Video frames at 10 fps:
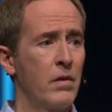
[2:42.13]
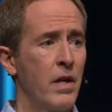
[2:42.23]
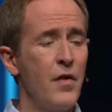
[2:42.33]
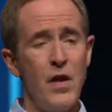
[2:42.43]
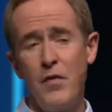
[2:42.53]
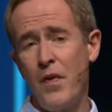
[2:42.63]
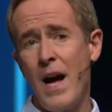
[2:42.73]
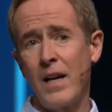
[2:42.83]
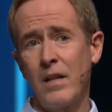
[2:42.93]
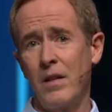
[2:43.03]
In
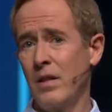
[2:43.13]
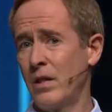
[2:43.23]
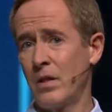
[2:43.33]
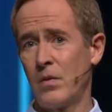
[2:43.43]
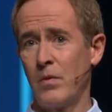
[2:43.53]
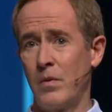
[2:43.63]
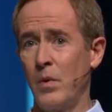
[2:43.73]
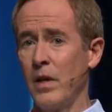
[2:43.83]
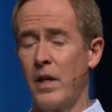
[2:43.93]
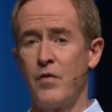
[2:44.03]
fact, this is
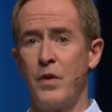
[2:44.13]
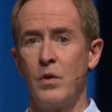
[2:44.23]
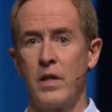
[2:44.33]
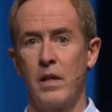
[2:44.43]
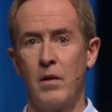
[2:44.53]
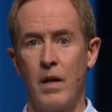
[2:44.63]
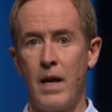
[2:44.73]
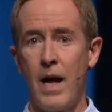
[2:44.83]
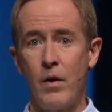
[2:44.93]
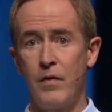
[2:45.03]
really confusing,
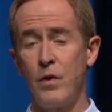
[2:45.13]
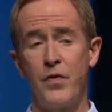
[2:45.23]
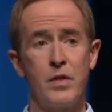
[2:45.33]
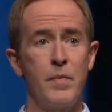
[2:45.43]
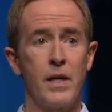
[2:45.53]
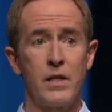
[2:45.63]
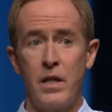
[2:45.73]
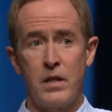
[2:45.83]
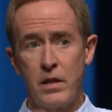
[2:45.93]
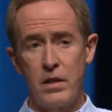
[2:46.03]
and I don't even know if this makes
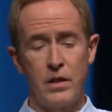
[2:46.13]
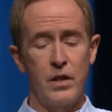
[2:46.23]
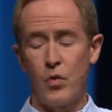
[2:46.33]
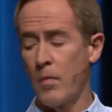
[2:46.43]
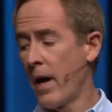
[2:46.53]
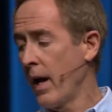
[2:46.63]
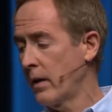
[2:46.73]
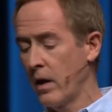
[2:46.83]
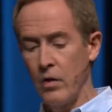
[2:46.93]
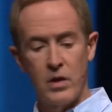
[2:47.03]
sense. This is just where my
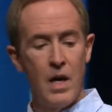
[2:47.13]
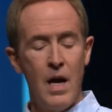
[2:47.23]
head goes.